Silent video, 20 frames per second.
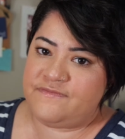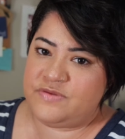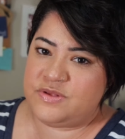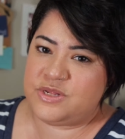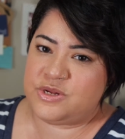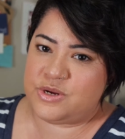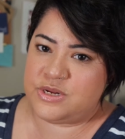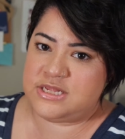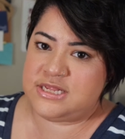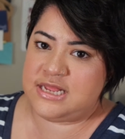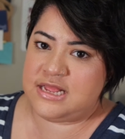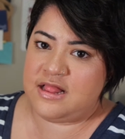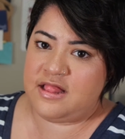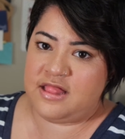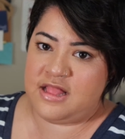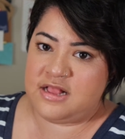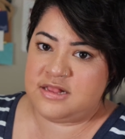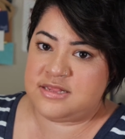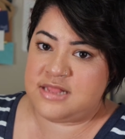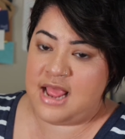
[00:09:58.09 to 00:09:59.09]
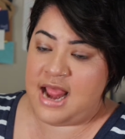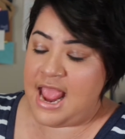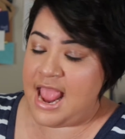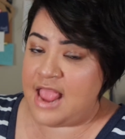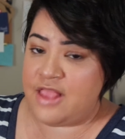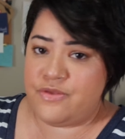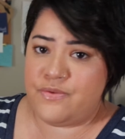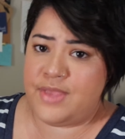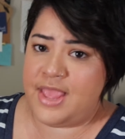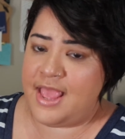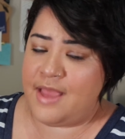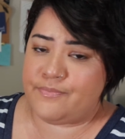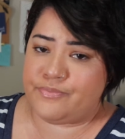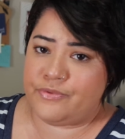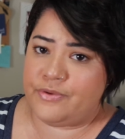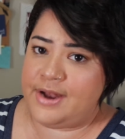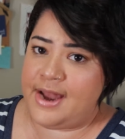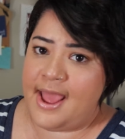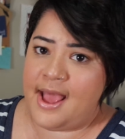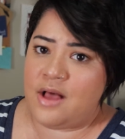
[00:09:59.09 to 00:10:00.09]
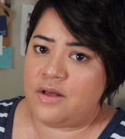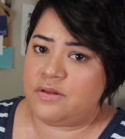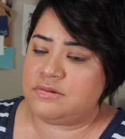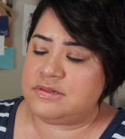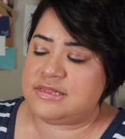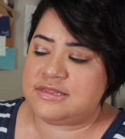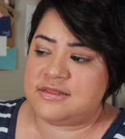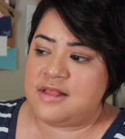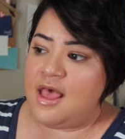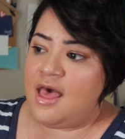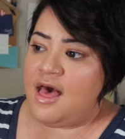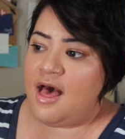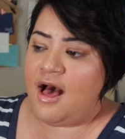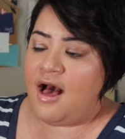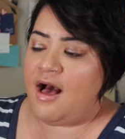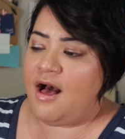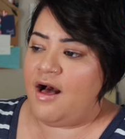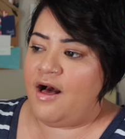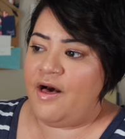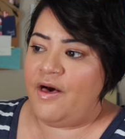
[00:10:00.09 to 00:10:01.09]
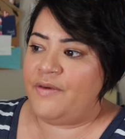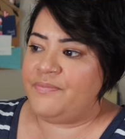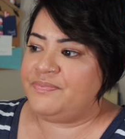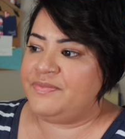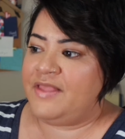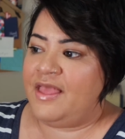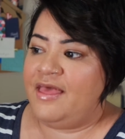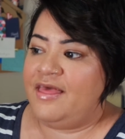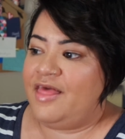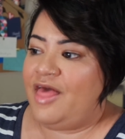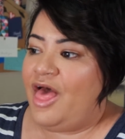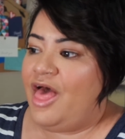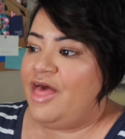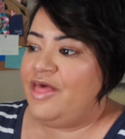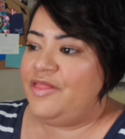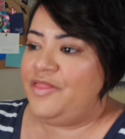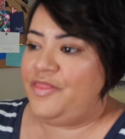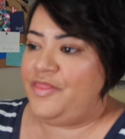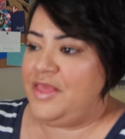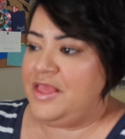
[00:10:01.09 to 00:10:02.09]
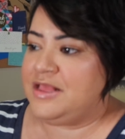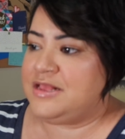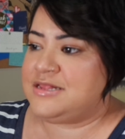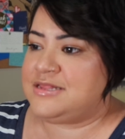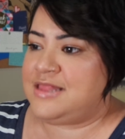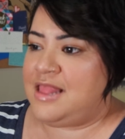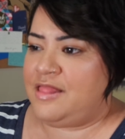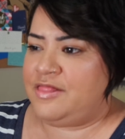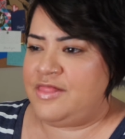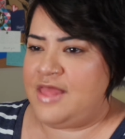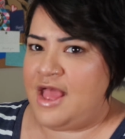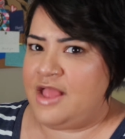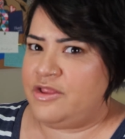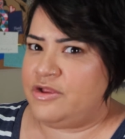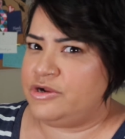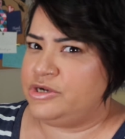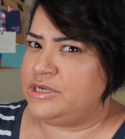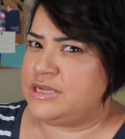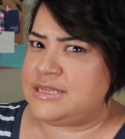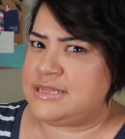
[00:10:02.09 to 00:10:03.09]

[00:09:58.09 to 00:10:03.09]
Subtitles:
if you start seeing things that you can't pronounce, things that you're